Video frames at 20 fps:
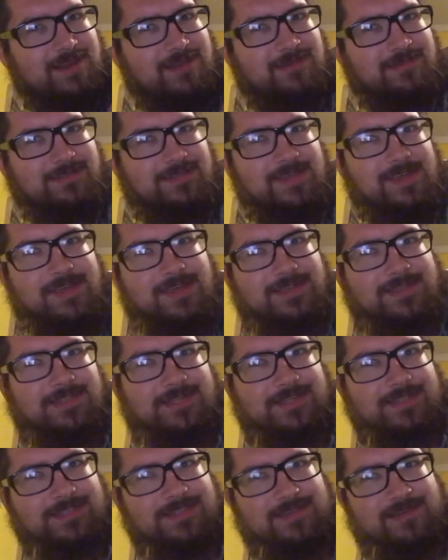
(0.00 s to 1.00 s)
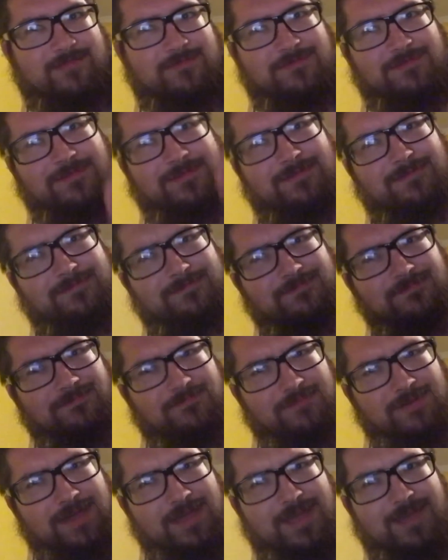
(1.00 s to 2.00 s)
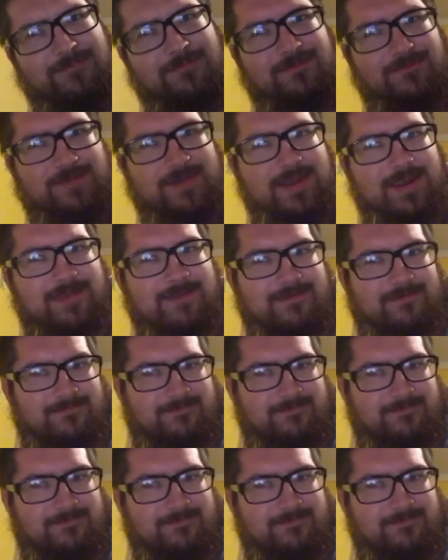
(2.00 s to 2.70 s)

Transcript: and I'll see you guys next time. Bye, everybody.